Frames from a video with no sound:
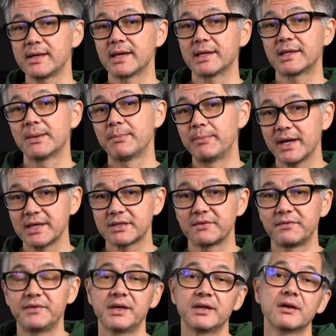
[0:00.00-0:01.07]
to get the best
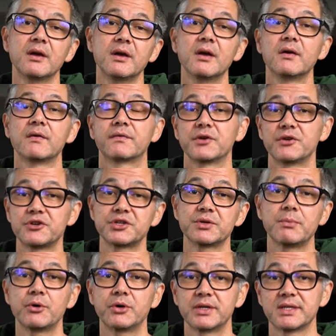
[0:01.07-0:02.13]
fit for your
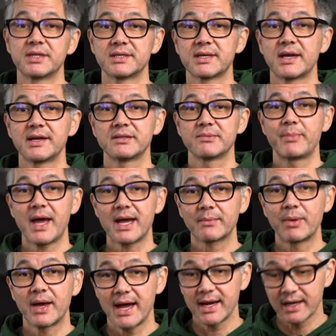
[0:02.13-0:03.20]
Shimoda Designs
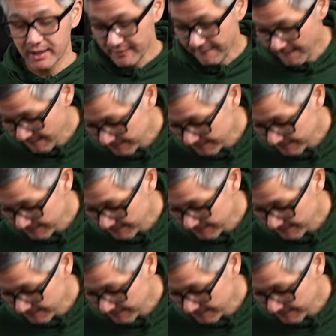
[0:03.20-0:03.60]
backpack.